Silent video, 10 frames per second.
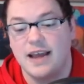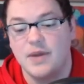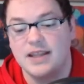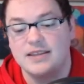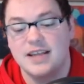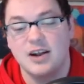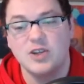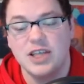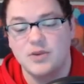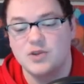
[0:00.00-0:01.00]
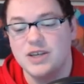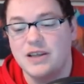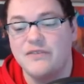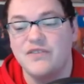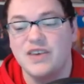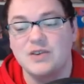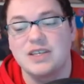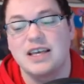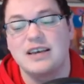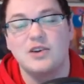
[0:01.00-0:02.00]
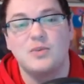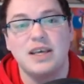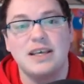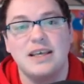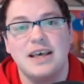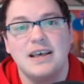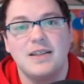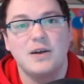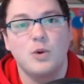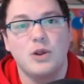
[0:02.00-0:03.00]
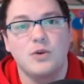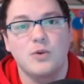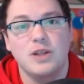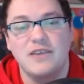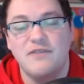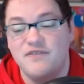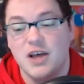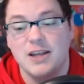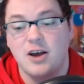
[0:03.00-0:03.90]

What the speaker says: I mean, Soccer Slammers really feels like it could be like one of the really fun,